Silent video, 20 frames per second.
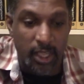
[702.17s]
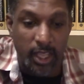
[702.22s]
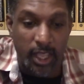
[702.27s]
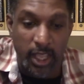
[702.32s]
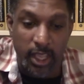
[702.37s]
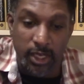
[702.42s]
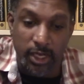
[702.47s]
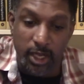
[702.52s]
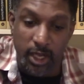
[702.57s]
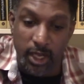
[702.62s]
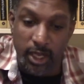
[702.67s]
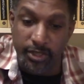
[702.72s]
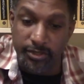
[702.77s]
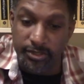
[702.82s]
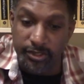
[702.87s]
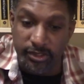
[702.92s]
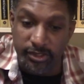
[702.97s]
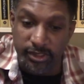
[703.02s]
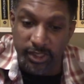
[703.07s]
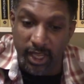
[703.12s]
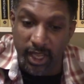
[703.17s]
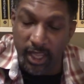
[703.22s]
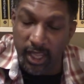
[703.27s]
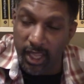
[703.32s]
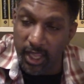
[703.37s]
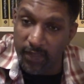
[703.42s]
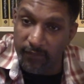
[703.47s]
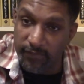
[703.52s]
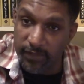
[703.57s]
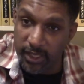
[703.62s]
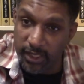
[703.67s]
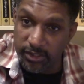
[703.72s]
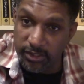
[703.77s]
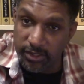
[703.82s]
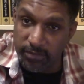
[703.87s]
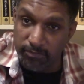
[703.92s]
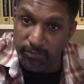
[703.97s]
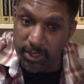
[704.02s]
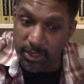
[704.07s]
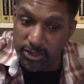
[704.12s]
and others I have yet
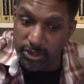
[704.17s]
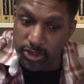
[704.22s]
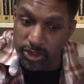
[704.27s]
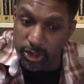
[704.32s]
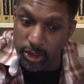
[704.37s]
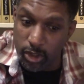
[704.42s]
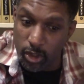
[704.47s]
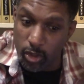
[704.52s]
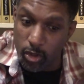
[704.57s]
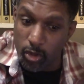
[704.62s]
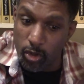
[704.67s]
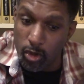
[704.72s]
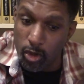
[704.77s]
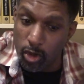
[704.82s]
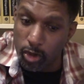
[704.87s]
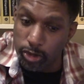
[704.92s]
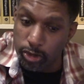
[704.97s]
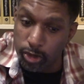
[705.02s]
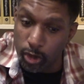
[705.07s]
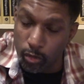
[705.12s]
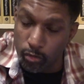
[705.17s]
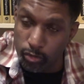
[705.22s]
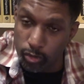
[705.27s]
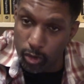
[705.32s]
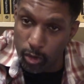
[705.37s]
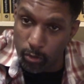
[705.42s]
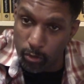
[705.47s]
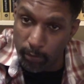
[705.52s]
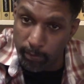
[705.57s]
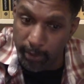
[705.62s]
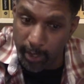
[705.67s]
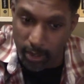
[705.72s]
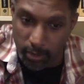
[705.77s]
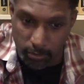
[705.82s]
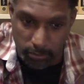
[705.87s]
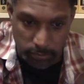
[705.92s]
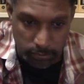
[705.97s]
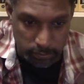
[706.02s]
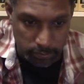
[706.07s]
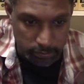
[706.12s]
to mention or don't know about.
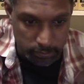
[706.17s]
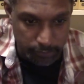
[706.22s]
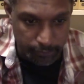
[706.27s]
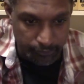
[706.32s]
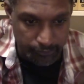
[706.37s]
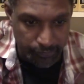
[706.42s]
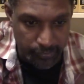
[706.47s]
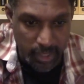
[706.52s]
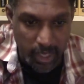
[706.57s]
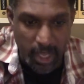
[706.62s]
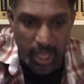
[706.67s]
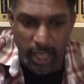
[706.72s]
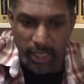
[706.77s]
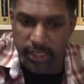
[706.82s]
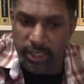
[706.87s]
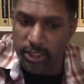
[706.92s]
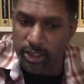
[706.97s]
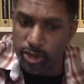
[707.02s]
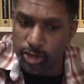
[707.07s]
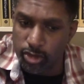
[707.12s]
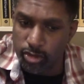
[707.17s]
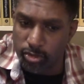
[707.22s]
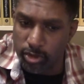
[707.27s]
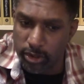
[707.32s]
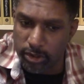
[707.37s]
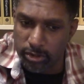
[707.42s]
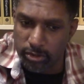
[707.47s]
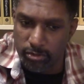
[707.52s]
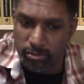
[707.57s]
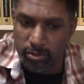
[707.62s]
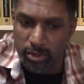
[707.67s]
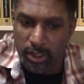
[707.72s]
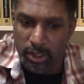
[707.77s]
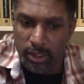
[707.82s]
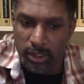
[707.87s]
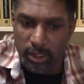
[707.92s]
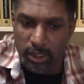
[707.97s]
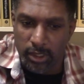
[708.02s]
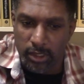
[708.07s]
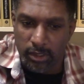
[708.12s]
I can assure you,
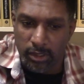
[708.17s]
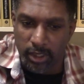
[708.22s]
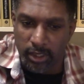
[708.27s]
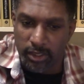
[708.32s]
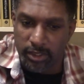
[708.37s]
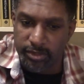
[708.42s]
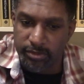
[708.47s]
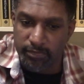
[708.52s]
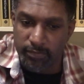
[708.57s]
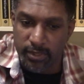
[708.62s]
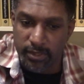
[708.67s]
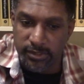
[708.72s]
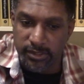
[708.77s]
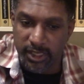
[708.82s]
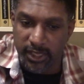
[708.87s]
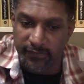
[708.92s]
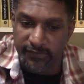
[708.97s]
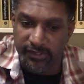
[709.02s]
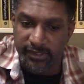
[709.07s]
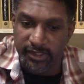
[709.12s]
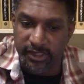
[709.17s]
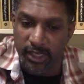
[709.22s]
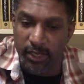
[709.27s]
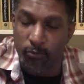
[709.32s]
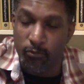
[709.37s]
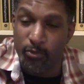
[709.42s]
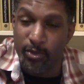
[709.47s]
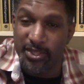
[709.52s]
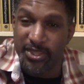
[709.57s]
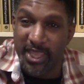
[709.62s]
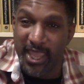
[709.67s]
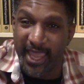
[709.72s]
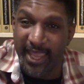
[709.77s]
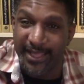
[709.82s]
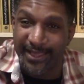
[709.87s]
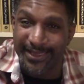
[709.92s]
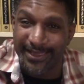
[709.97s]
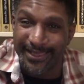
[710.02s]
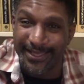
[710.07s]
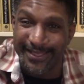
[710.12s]
Lilith must have slept with
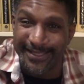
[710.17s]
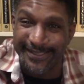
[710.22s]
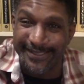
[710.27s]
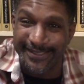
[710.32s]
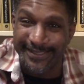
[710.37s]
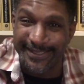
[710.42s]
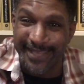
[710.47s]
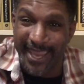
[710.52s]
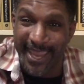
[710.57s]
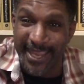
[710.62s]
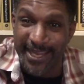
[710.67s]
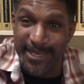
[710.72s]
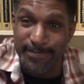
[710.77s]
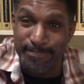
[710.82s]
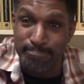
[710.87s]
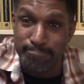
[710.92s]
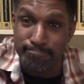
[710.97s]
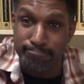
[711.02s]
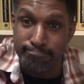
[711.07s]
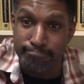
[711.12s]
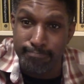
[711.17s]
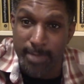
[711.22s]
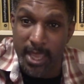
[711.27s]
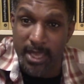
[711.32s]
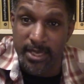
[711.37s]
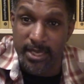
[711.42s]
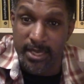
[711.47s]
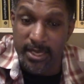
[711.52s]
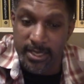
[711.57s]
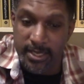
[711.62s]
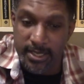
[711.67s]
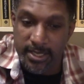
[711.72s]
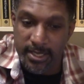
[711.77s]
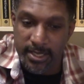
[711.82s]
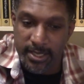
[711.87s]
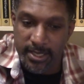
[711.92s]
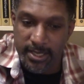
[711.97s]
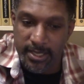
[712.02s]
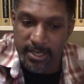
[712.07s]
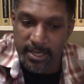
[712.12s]
at least 10 men
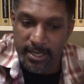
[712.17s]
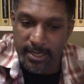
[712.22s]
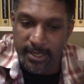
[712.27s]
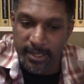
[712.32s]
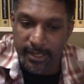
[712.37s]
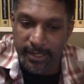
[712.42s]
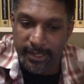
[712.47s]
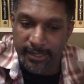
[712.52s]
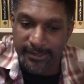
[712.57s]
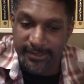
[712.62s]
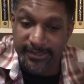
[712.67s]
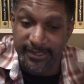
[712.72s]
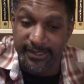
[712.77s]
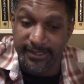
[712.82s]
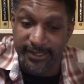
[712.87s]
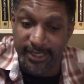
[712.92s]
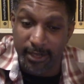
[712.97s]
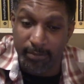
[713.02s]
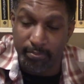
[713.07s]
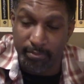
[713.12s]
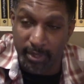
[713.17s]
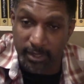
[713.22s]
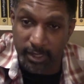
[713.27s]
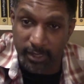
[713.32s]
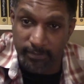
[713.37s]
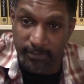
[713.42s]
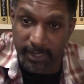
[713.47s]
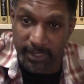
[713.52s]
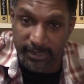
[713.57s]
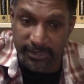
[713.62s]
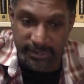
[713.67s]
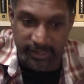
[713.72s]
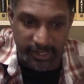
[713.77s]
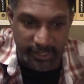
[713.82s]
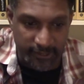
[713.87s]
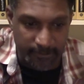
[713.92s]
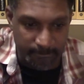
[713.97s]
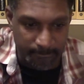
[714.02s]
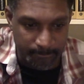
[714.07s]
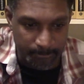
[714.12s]
since our breakup last year.
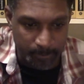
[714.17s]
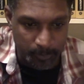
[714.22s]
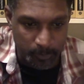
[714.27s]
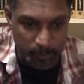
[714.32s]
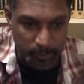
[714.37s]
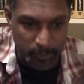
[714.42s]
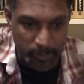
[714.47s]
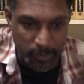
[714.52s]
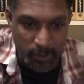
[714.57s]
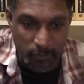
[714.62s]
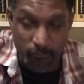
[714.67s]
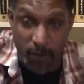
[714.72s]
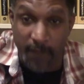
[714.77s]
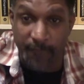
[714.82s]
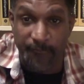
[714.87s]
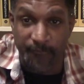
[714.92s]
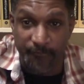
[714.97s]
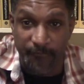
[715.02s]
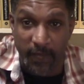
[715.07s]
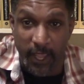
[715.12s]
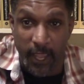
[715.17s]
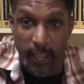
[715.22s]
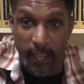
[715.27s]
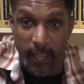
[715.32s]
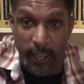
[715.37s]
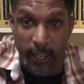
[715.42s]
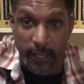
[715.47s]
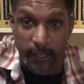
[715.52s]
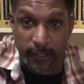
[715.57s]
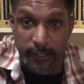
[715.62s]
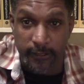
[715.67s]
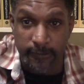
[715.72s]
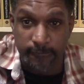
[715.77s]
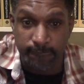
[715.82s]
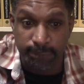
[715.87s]
Red flag!